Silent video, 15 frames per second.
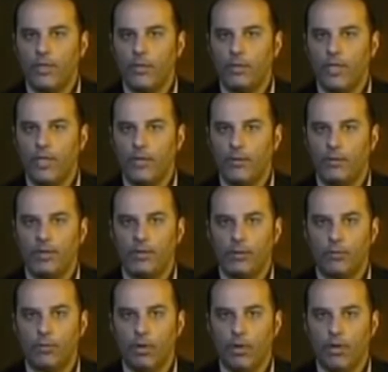when you hear about
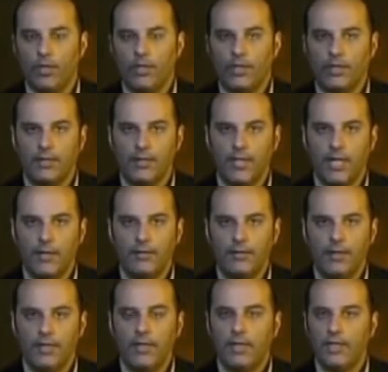the rod and the
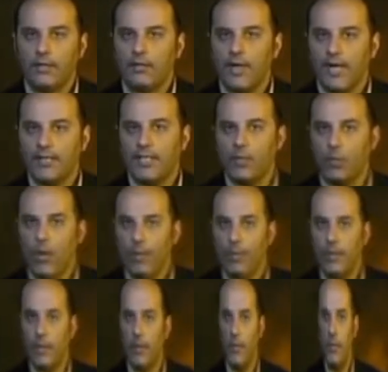staff, these are actually
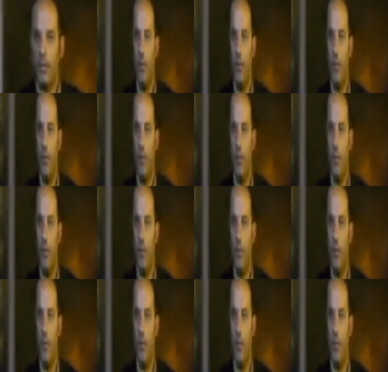weapons